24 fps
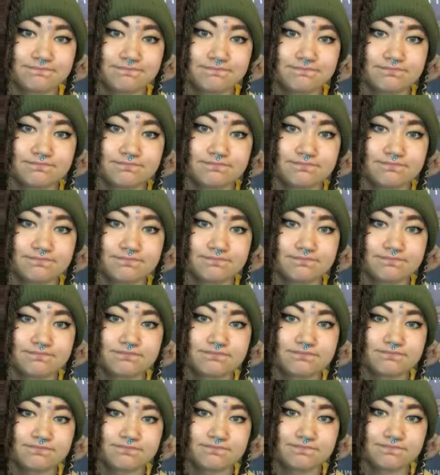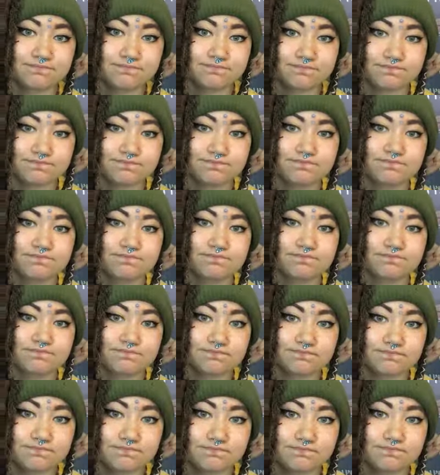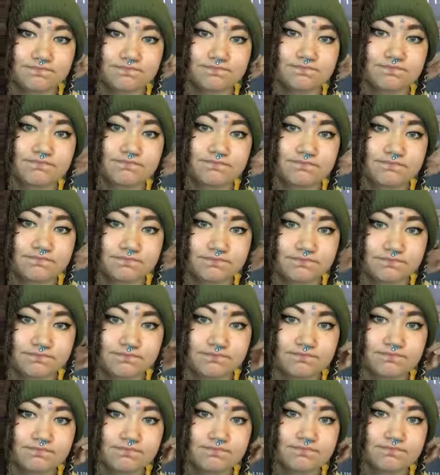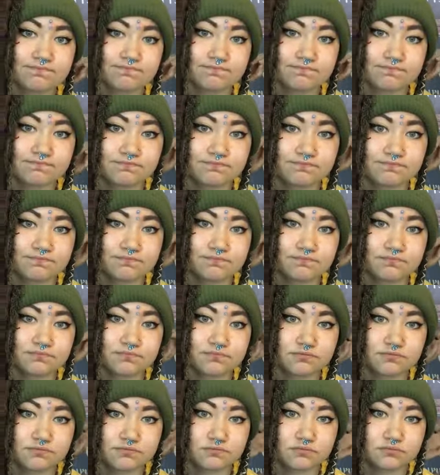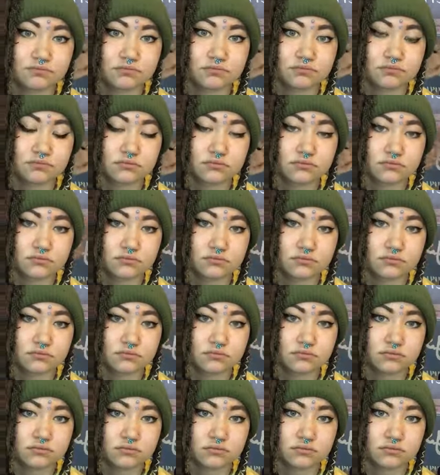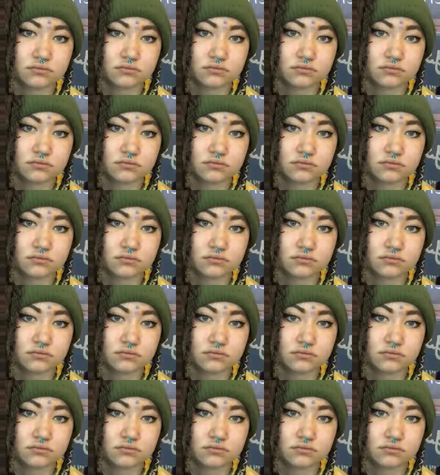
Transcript: [no speech]